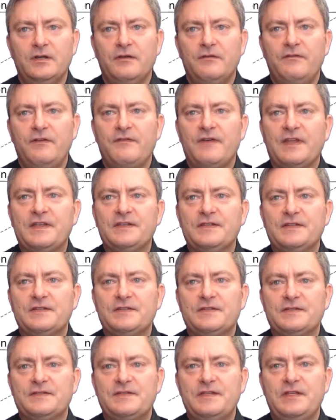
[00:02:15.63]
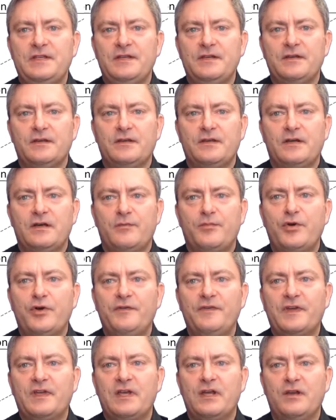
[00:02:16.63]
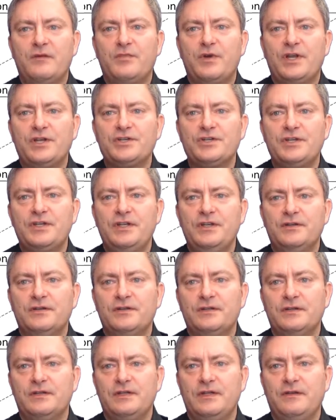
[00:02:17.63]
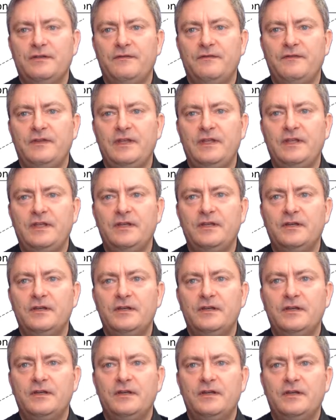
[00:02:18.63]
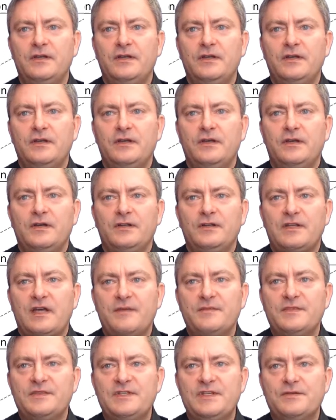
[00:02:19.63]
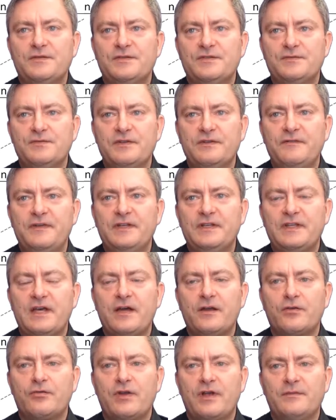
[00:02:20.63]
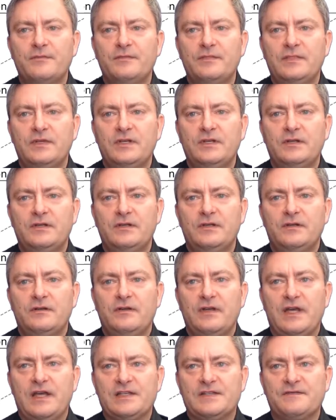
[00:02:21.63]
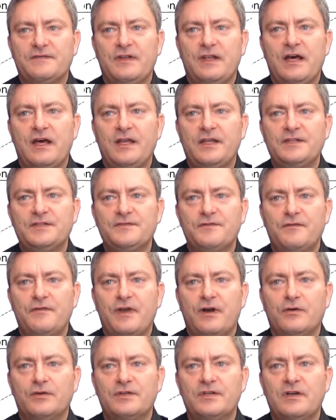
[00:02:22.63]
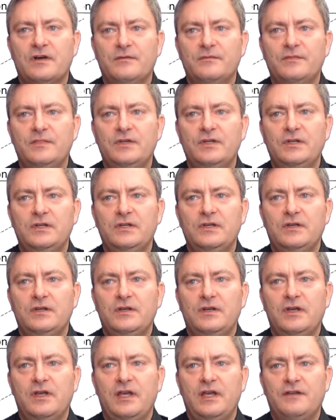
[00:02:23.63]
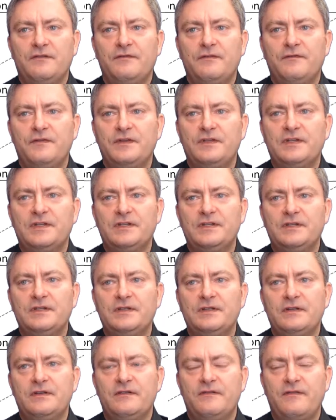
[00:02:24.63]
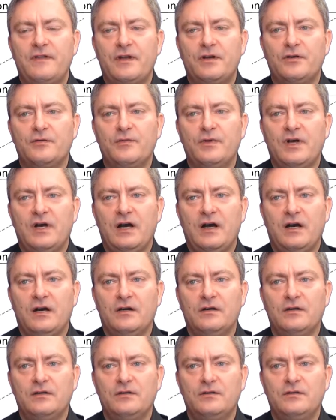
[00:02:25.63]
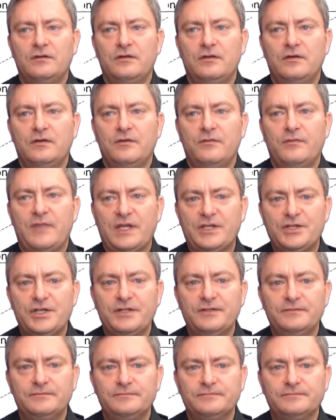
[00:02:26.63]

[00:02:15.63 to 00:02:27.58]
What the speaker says: We then see a perfect calibration here in the time series real fit diagram, as the lines for the outcome and the fitted variable are matching.